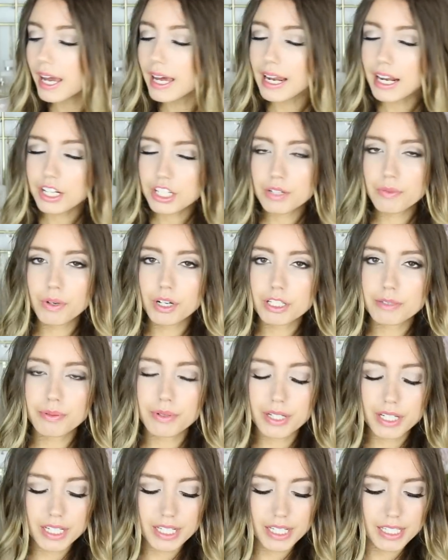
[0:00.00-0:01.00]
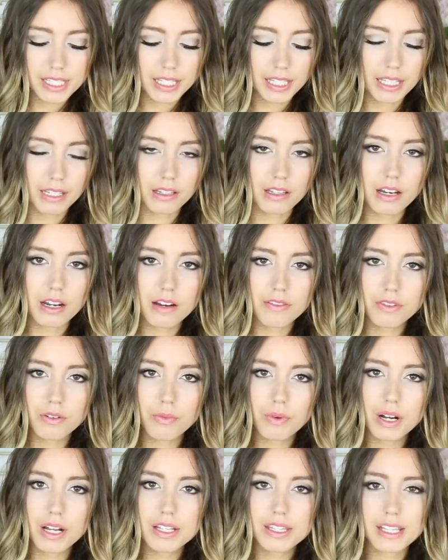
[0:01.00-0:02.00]
It actually works pretty decently. A lot of the
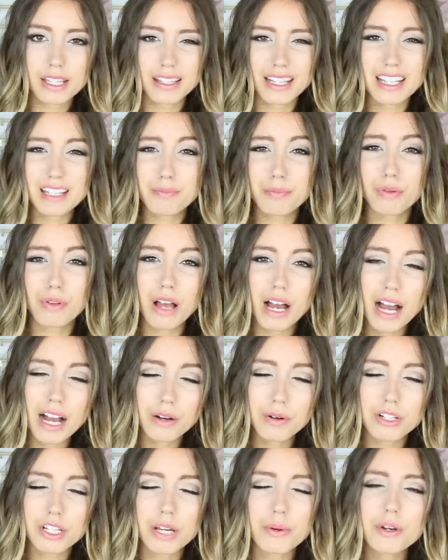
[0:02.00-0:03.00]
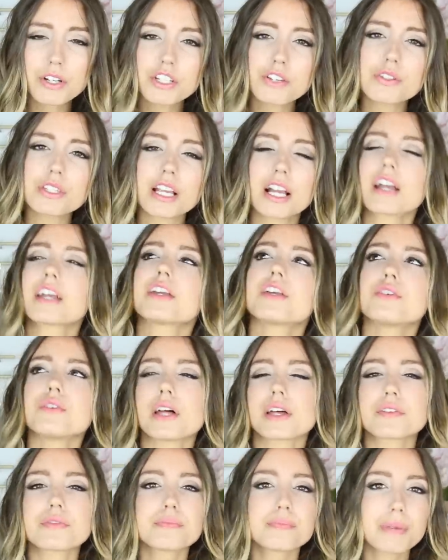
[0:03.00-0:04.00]
ones, like that's black, which I wish there was like a cute
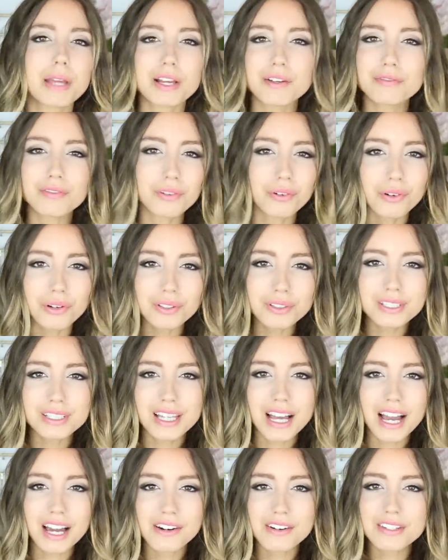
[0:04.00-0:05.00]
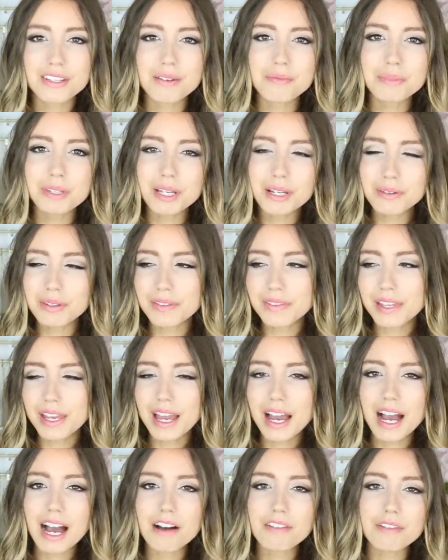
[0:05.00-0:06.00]
like pink floral design or something that they
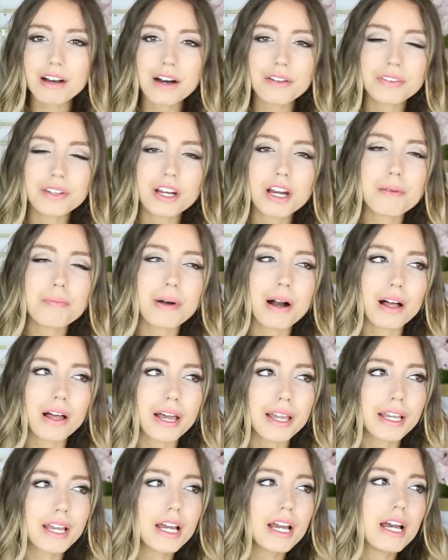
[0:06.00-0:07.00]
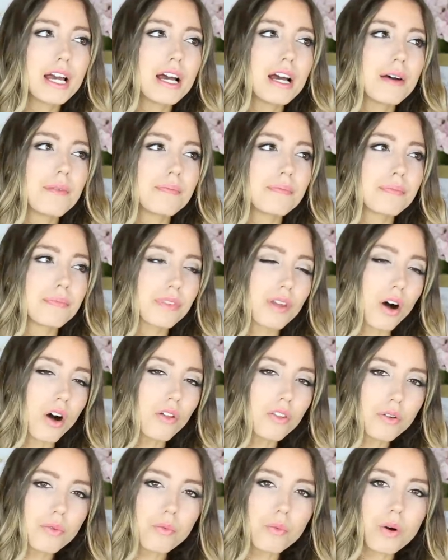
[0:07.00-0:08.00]
have out there. But like the,
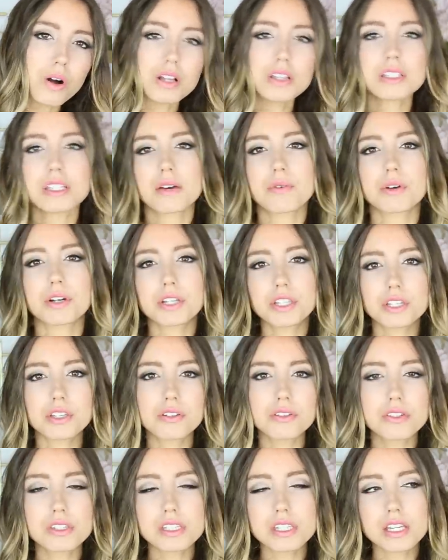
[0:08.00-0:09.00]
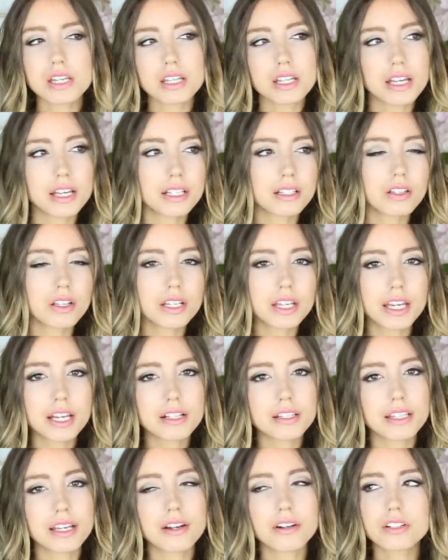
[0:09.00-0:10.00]
all the ones that were cutesy like
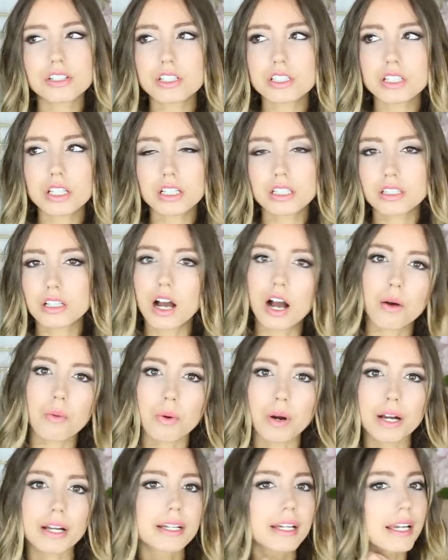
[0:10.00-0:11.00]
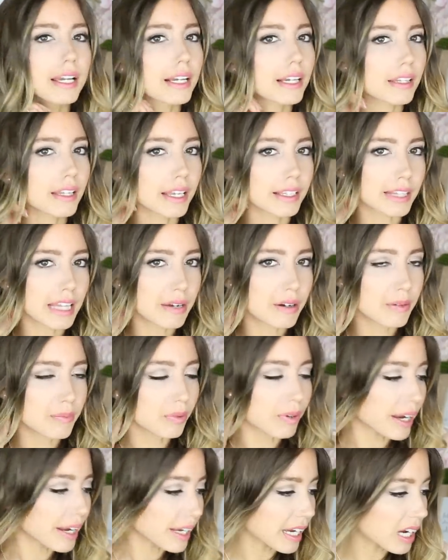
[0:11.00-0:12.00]
looking, they were just like not working. Like they would
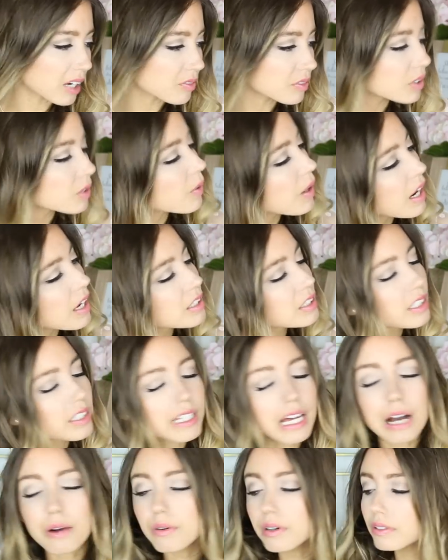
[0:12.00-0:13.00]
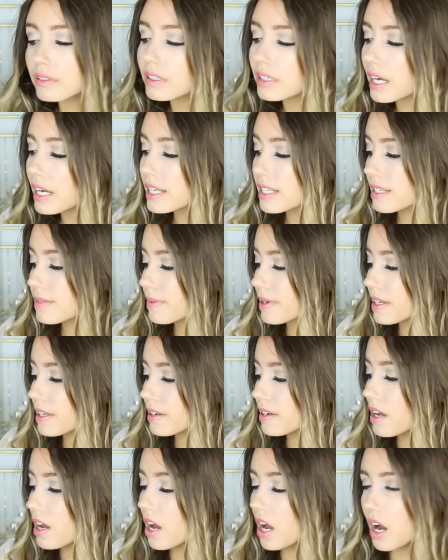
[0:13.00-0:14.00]
break after a while. So that one has
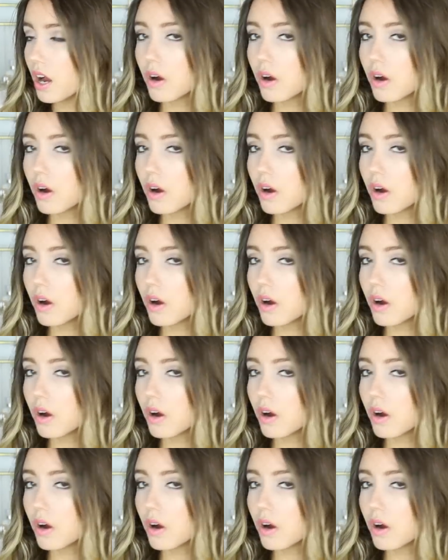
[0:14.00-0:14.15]
been